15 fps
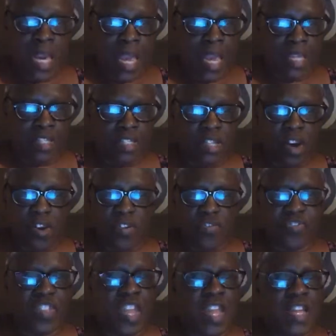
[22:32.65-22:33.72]
And
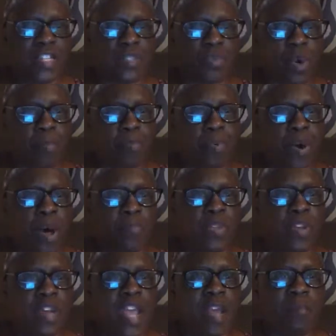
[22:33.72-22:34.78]
certain things will prompt
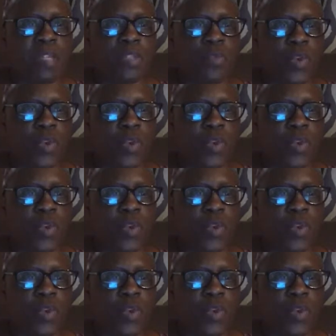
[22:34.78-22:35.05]
the name as